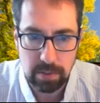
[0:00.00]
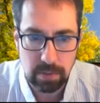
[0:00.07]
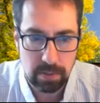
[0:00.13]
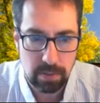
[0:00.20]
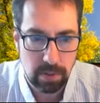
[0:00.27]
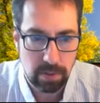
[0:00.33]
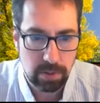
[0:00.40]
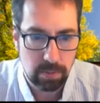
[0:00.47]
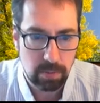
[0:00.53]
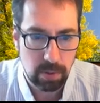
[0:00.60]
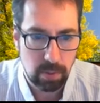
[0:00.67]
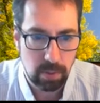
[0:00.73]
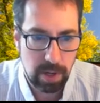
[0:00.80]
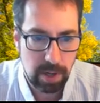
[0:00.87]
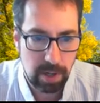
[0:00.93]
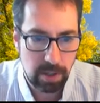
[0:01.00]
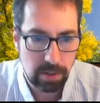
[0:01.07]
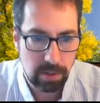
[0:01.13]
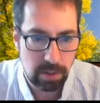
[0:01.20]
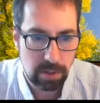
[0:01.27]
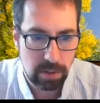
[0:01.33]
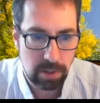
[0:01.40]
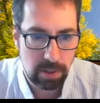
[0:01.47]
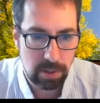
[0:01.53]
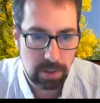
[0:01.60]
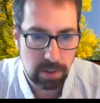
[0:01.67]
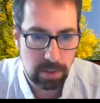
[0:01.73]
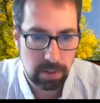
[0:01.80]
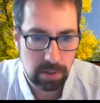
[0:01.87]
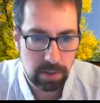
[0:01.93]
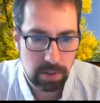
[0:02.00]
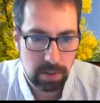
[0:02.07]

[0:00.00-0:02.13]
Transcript: Throw some more wires on here.